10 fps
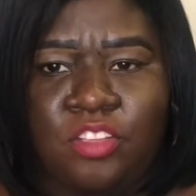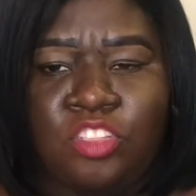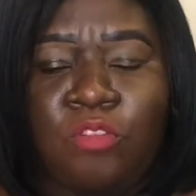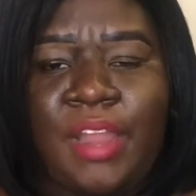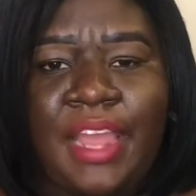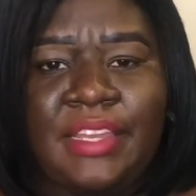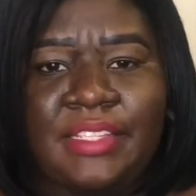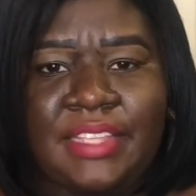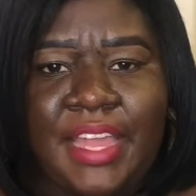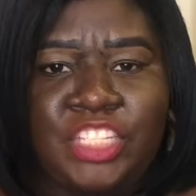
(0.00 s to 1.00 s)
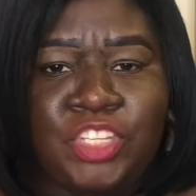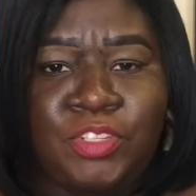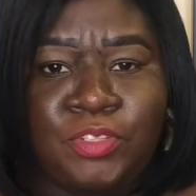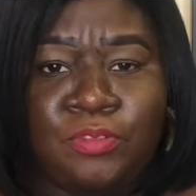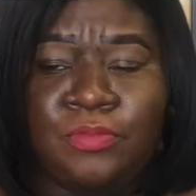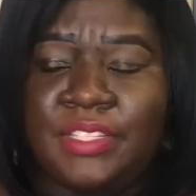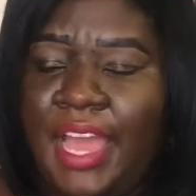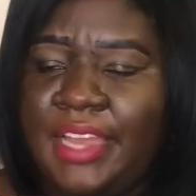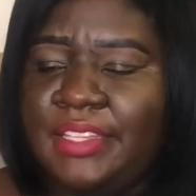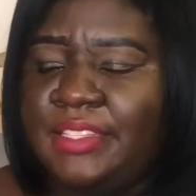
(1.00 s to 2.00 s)
So what I decided to do was
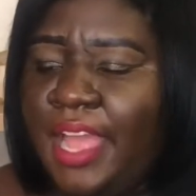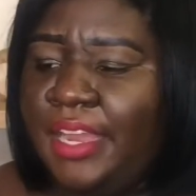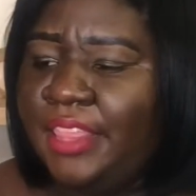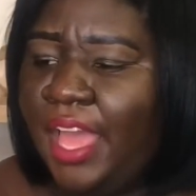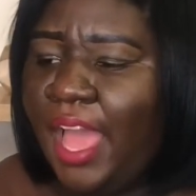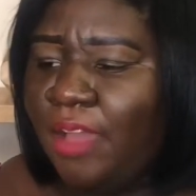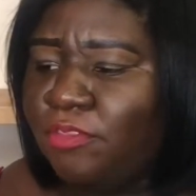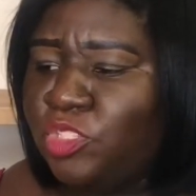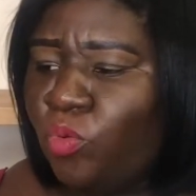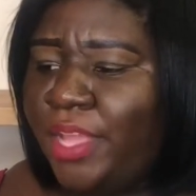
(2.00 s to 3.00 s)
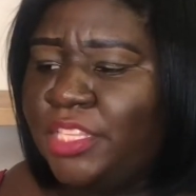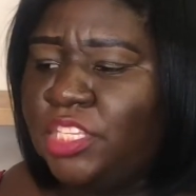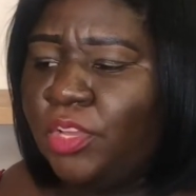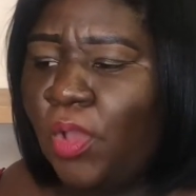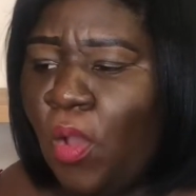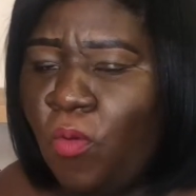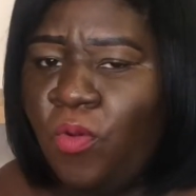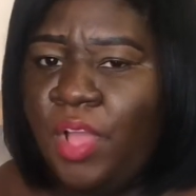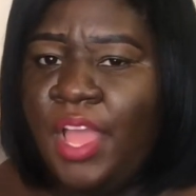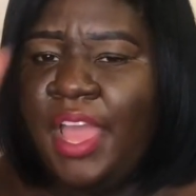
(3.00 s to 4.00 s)
I decided that I was going to go